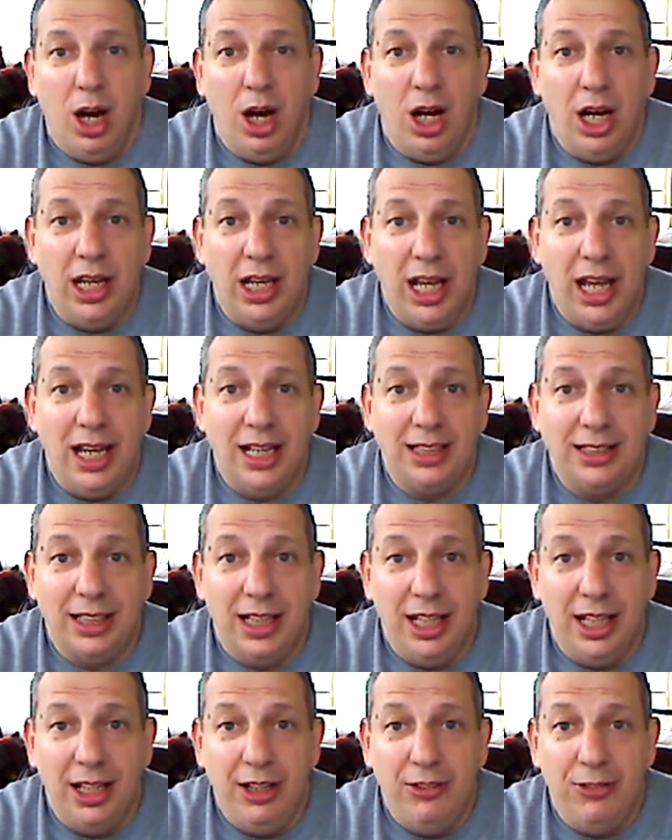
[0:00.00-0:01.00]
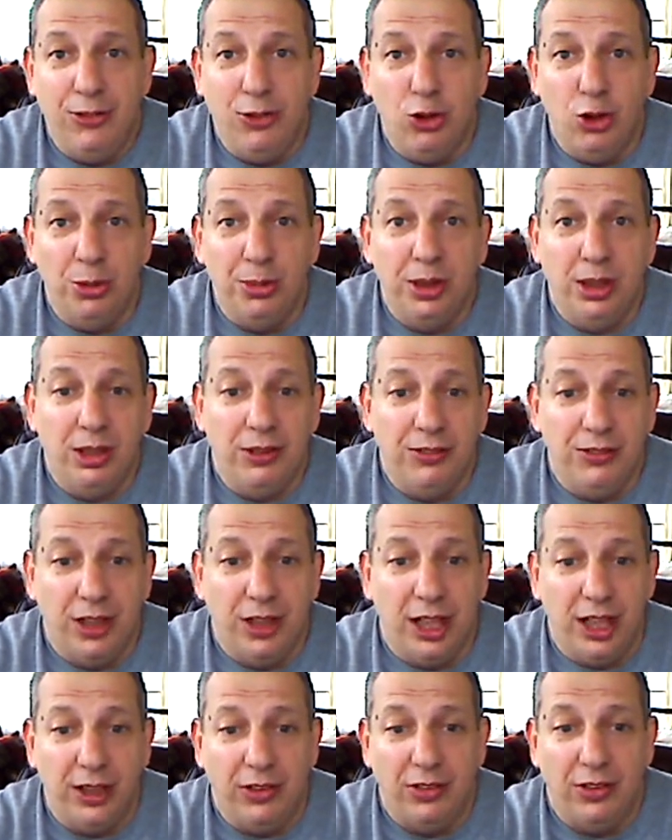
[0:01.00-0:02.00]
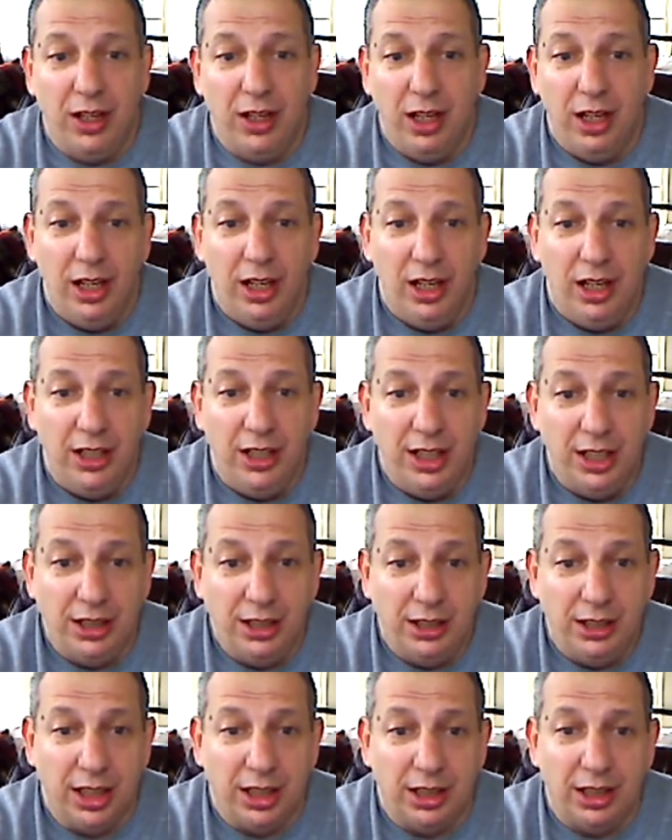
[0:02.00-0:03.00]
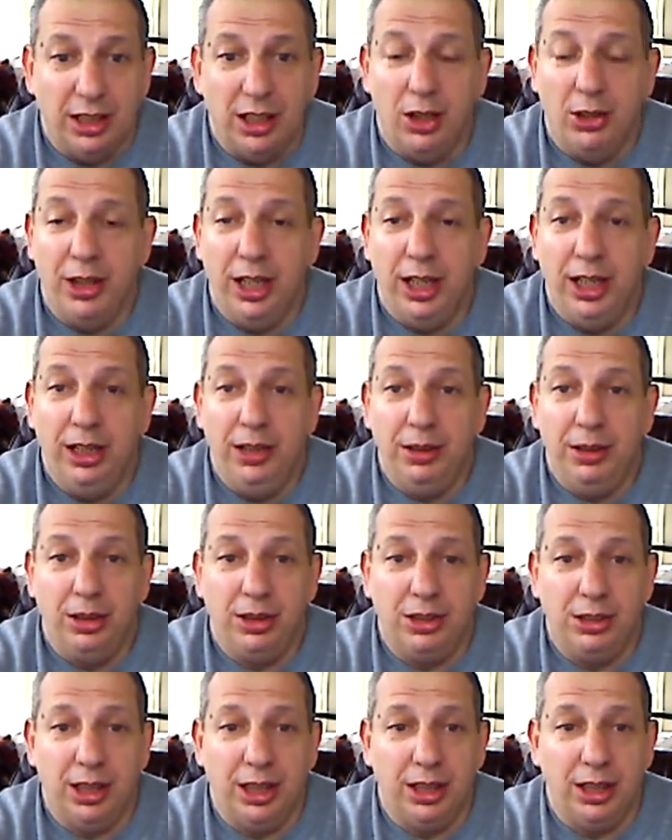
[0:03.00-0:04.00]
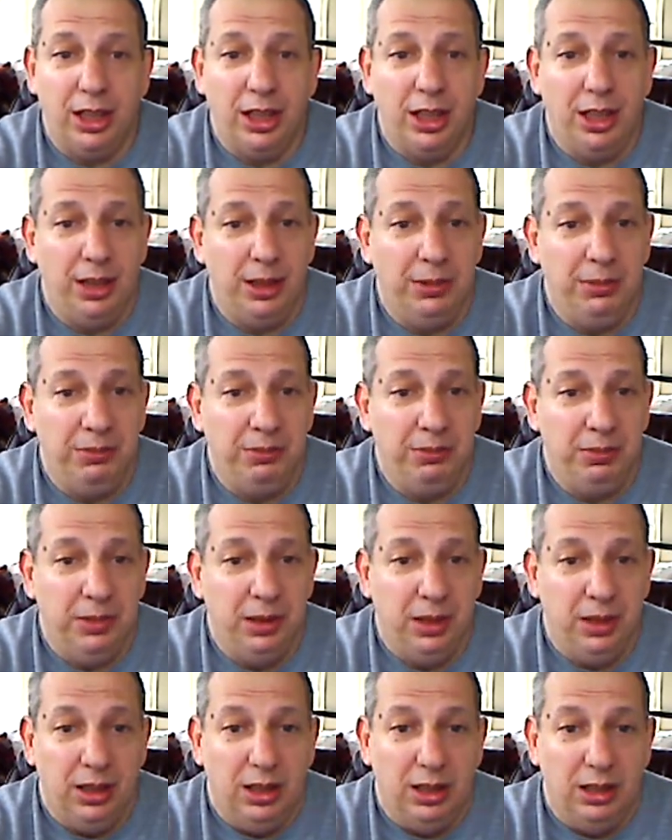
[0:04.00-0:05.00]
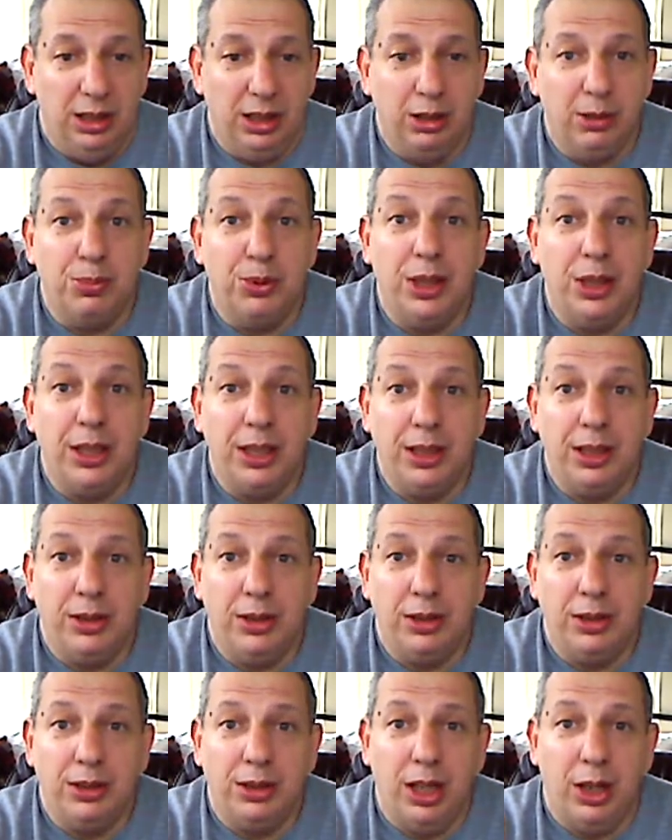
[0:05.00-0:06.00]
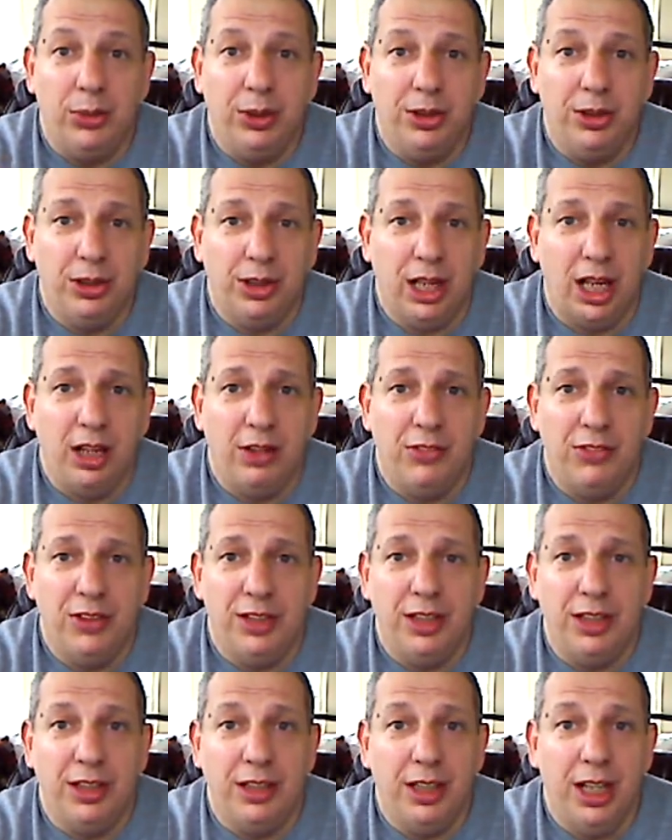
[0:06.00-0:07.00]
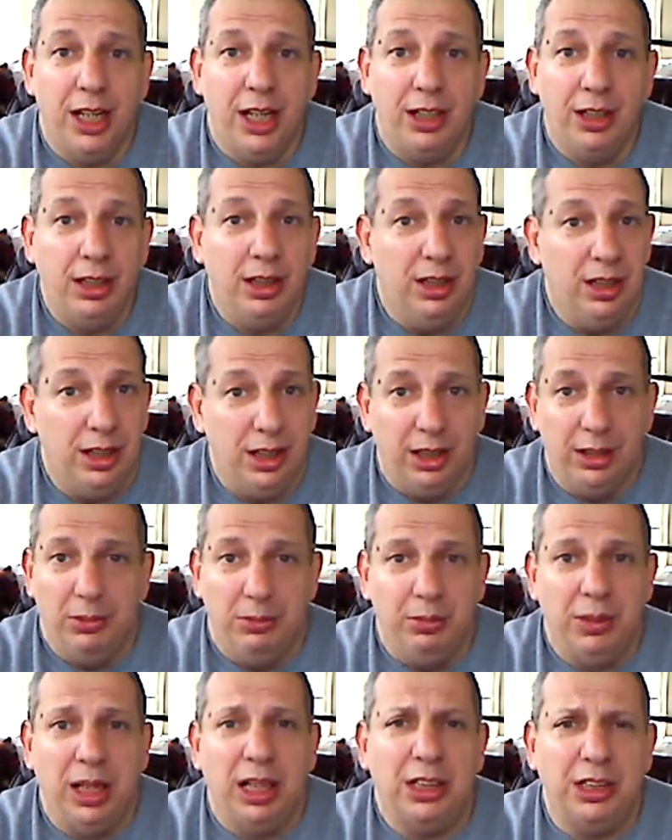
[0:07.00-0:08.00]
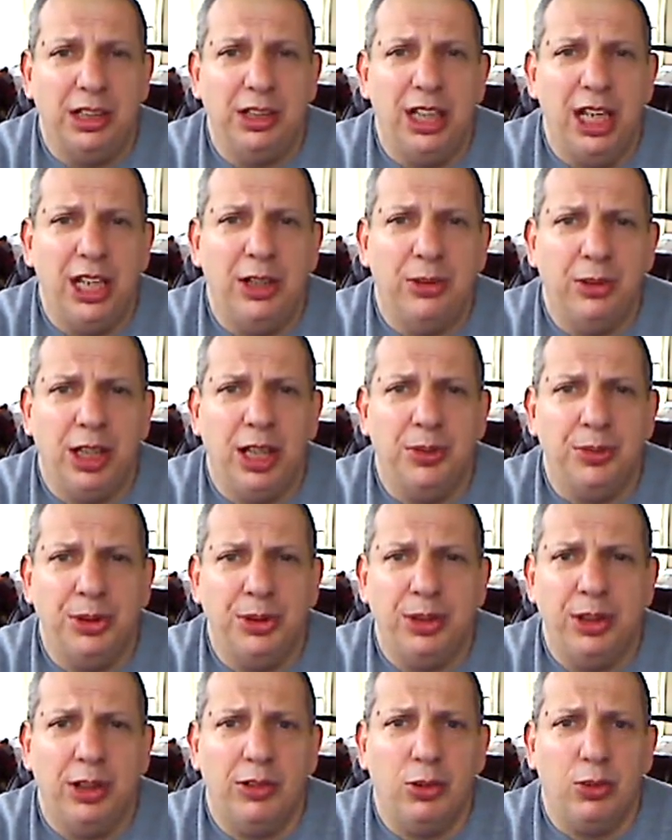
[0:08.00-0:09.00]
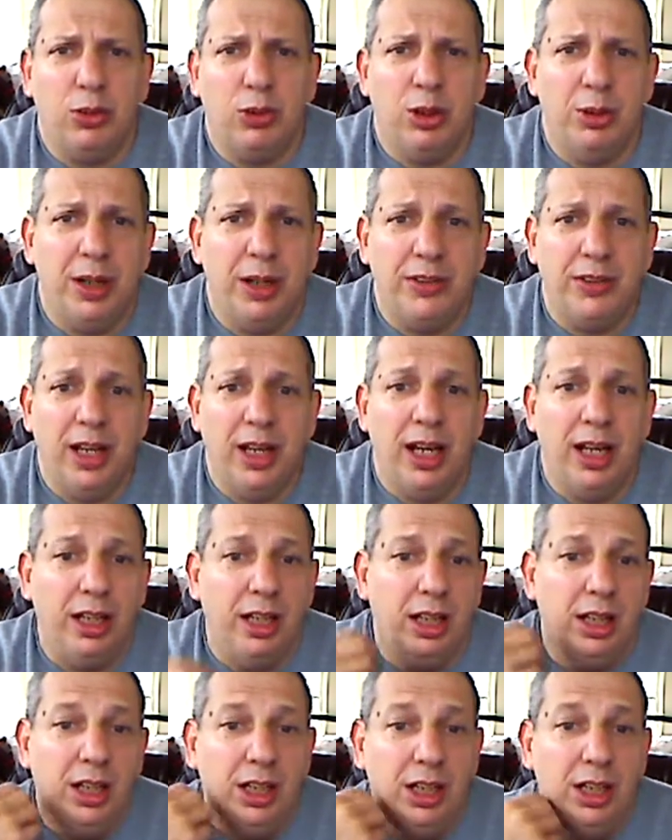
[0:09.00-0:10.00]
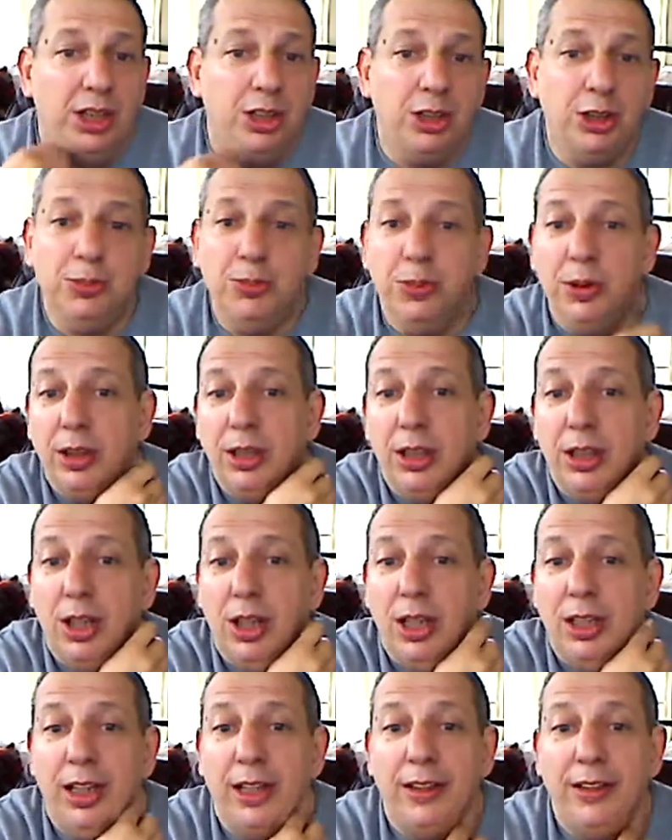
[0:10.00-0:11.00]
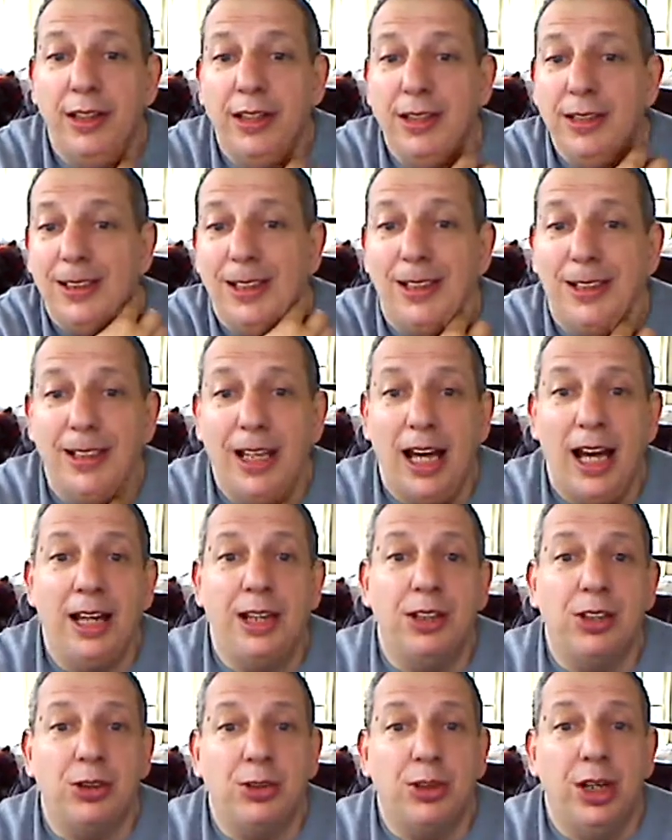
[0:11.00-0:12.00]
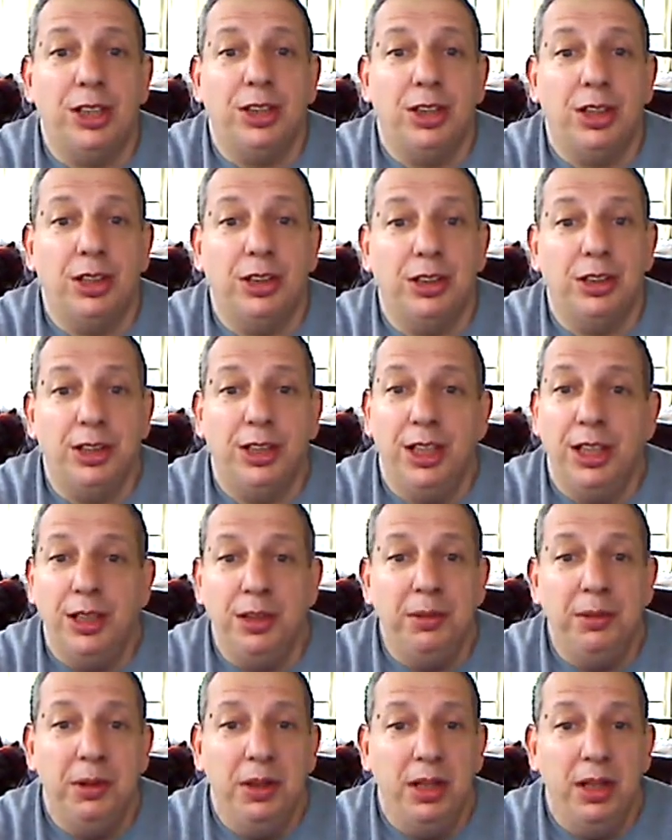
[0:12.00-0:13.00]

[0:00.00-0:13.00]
ISA Formula 5. This is it, okay? It looks like a little brick that we took out of the container. Nice container comes in, you don't have to worry about that. Just put a little on like this, like that. You scratch on your skin,